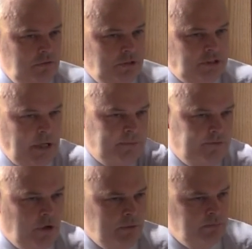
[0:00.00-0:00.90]
steps
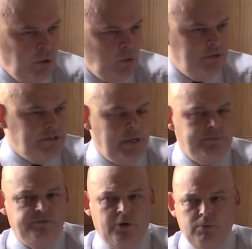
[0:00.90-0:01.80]
forward, bold
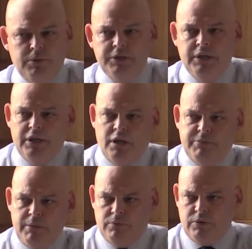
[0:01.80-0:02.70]
steps forward, and
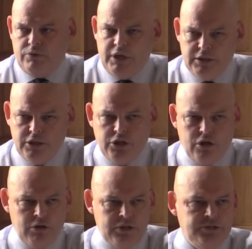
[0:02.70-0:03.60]
people were greatly
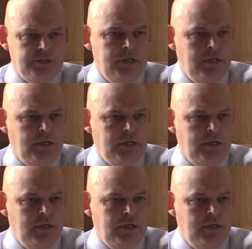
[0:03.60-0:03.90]
encouraged.